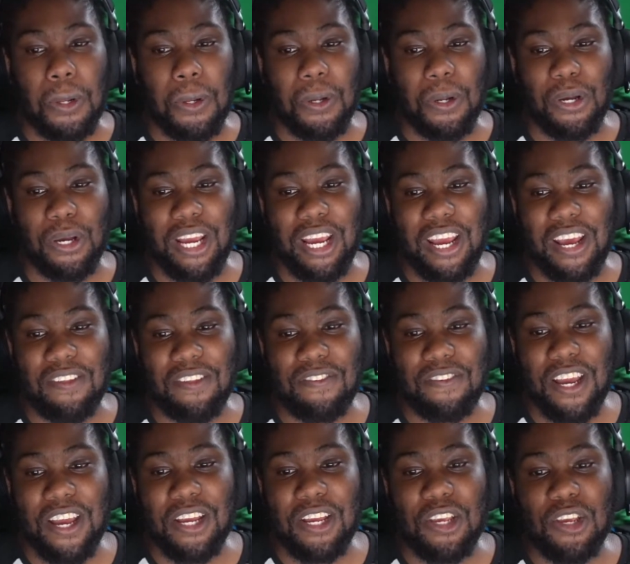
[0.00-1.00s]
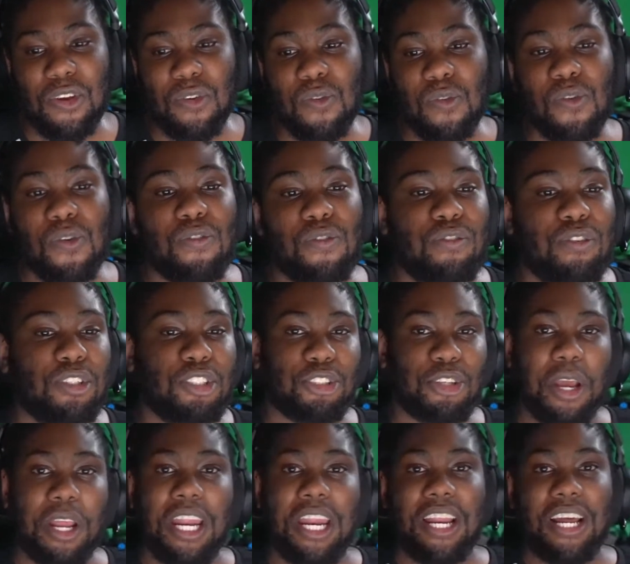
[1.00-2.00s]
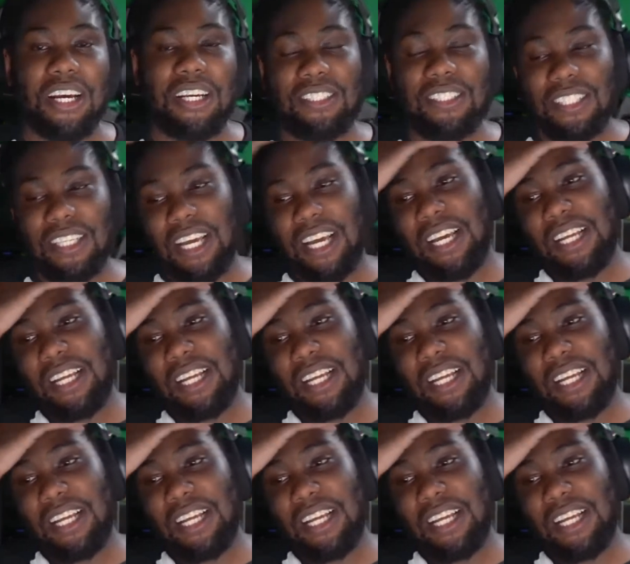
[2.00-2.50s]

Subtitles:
Oh yeah, thank you all for joining us